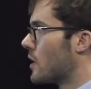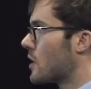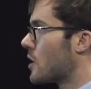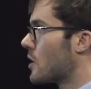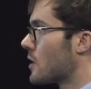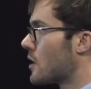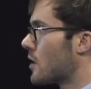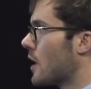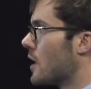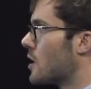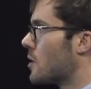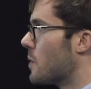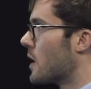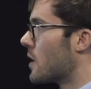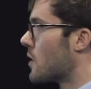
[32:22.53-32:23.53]
slide
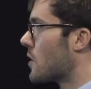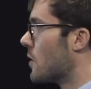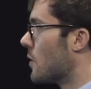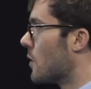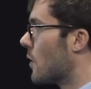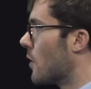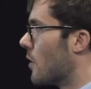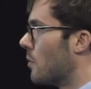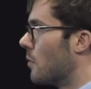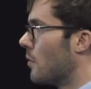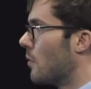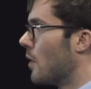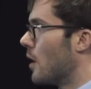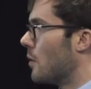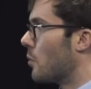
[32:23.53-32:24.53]
speaks to the
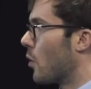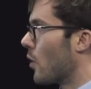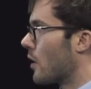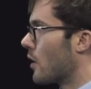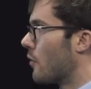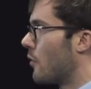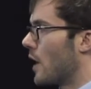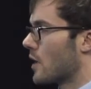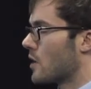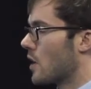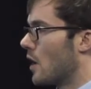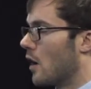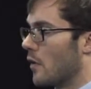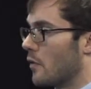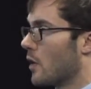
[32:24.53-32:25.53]
important effects
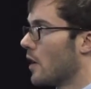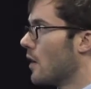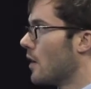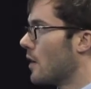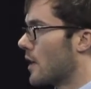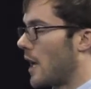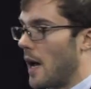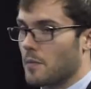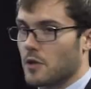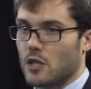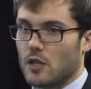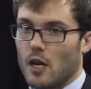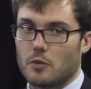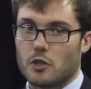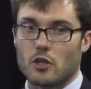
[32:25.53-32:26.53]
of GAPS
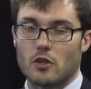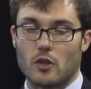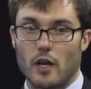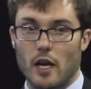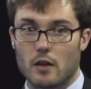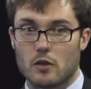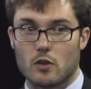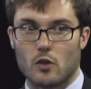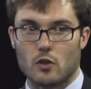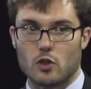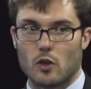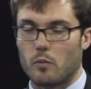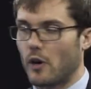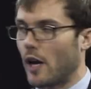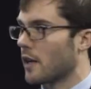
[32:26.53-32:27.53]
adoption, good
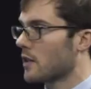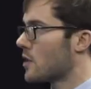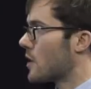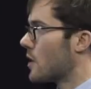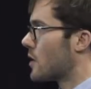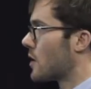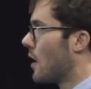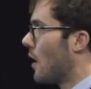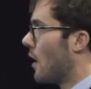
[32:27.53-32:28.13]
agricultural practices.